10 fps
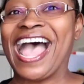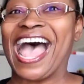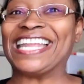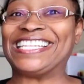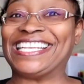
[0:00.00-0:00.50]

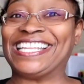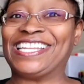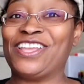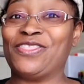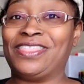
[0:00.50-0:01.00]
I
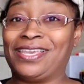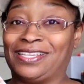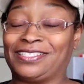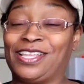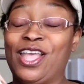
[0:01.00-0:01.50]
did
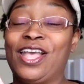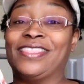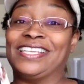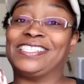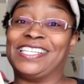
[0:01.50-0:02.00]
this.
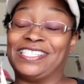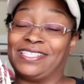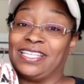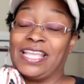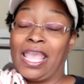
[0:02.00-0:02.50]
This
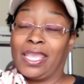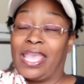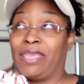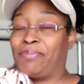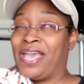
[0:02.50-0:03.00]
is the
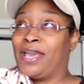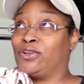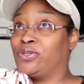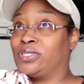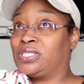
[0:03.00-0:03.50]
AK
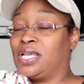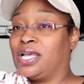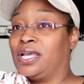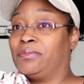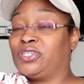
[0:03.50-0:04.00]
Patterns
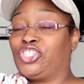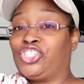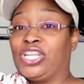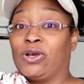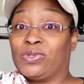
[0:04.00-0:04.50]

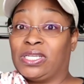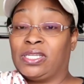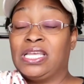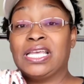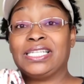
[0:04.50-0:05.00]

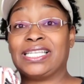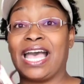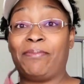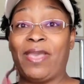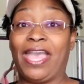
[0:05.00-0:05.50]
Sheona
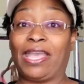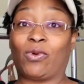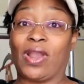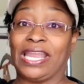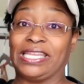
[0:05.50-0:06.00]
top
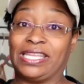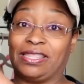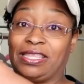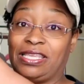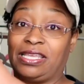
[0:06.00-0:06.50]
hack where I
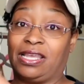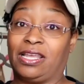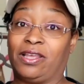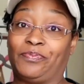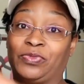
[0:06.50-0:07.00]
did
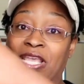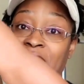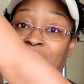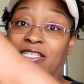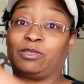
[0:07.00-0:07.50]

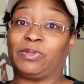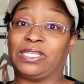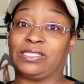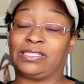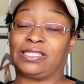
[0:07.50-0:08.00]
the
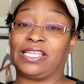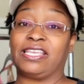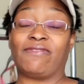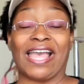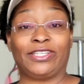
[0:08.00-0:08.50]
split
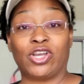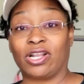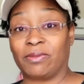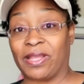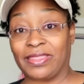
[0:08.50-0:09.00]
sleeve. I
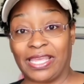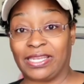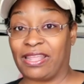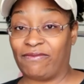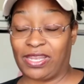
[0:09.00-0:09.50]
talked about
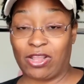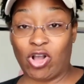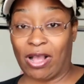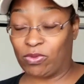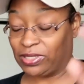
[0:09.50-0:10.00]
that in that video.
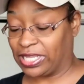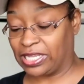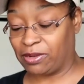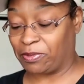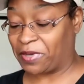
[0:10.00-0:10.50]
I will link it up.